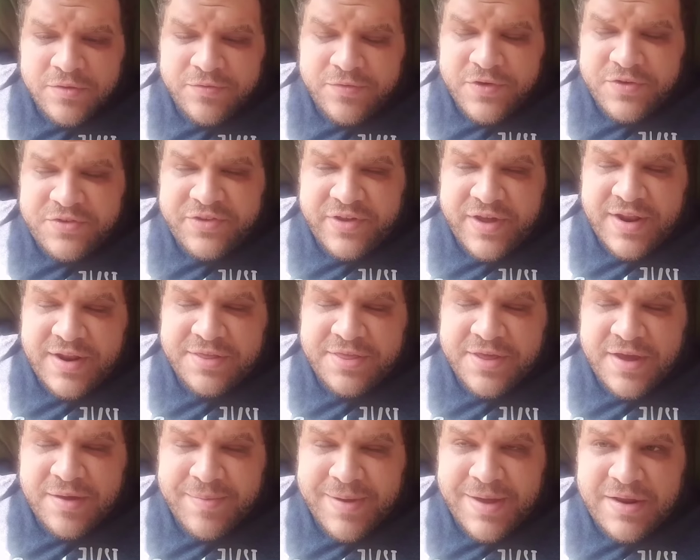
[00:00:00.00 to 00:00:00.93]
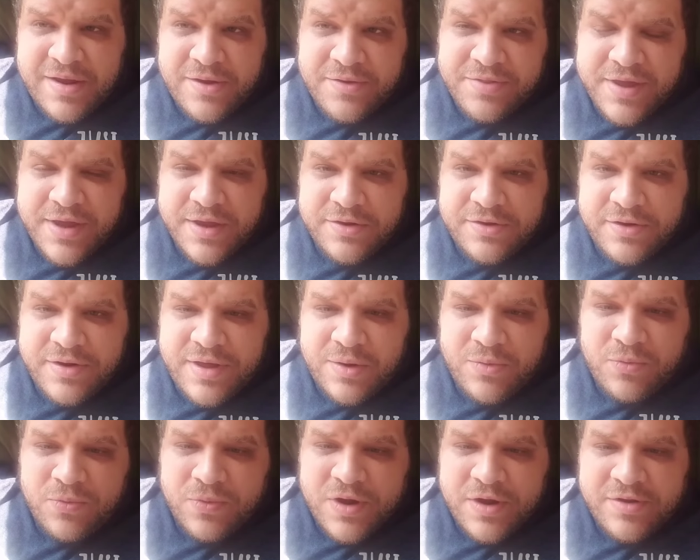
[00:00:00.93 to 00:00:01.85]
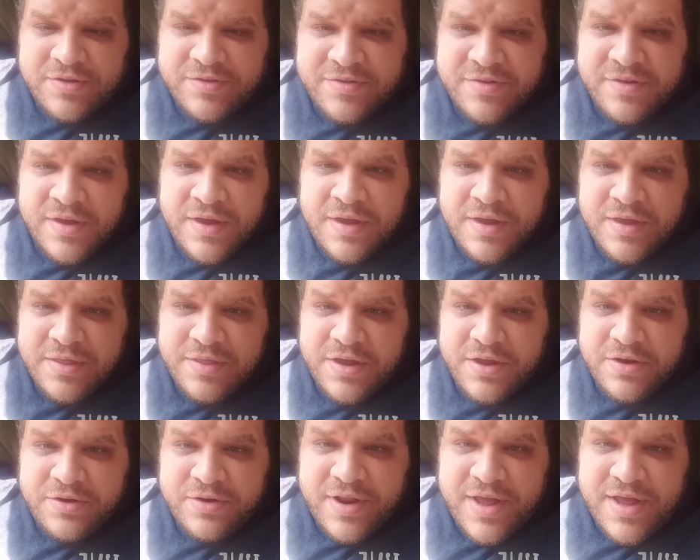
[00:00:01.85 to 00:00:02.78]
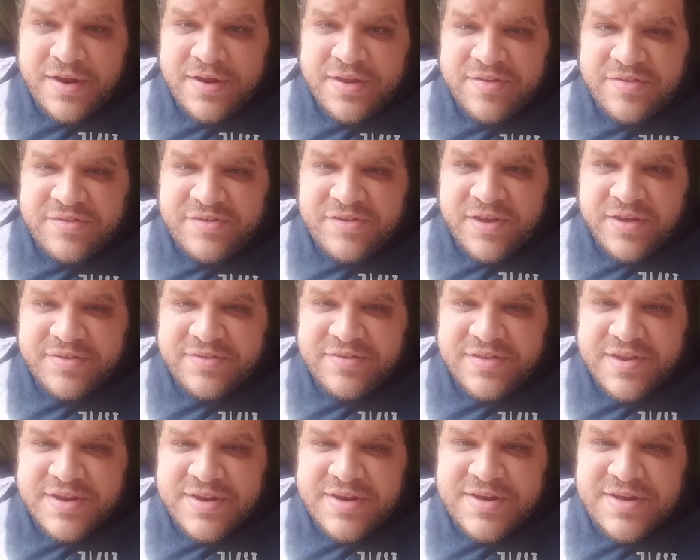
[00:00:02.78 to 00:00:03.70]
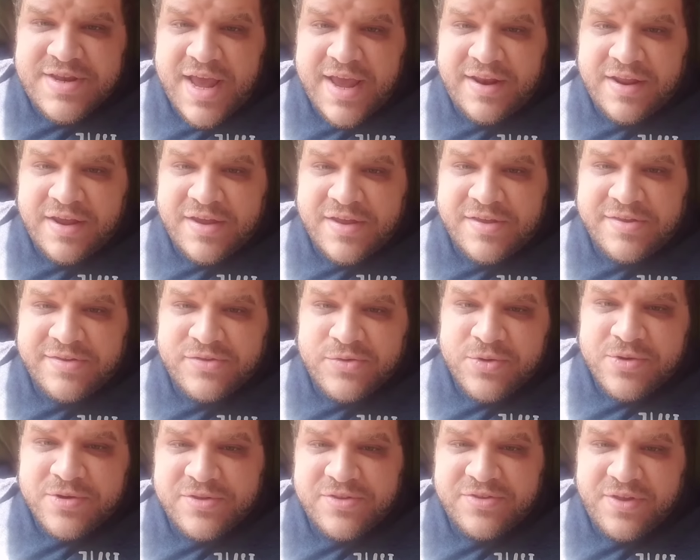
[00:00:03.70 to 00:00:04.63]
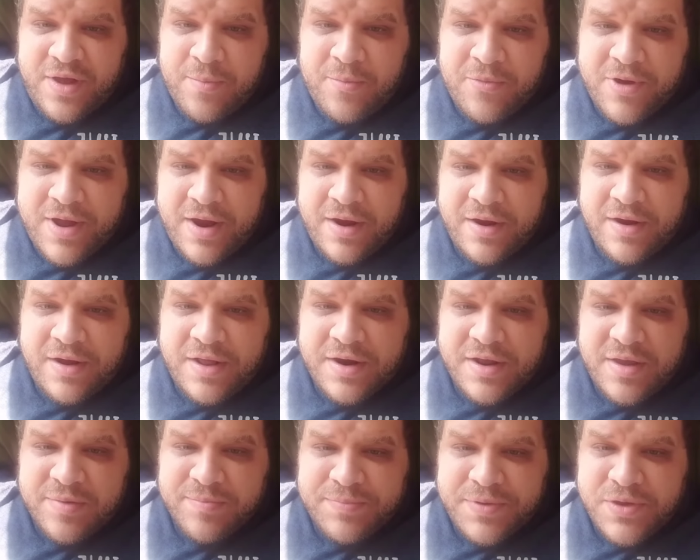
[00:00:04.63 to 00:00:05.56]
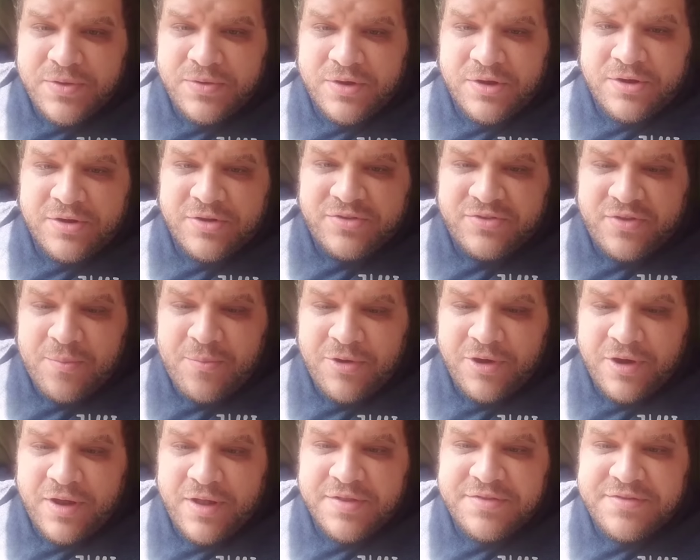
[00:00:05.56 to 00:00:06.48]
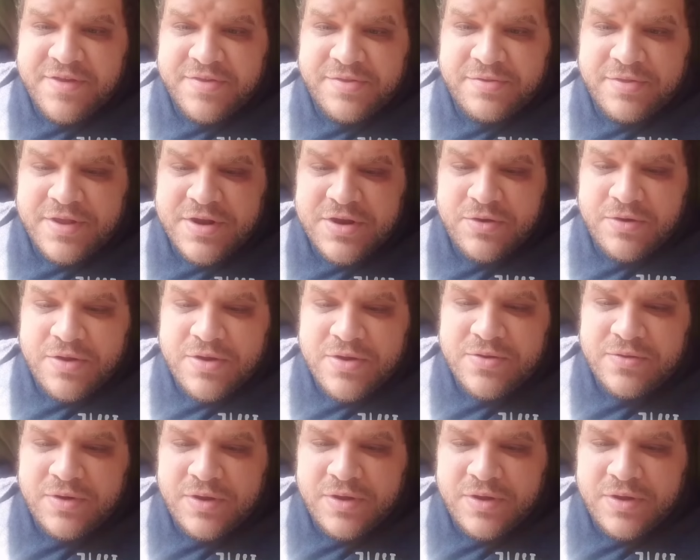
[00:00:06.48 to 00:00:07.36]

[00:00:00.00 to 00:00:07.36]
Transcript: First, you gotta think about how the internet works. The internet is just data stored somewhere on a computer somewhere else other than your own.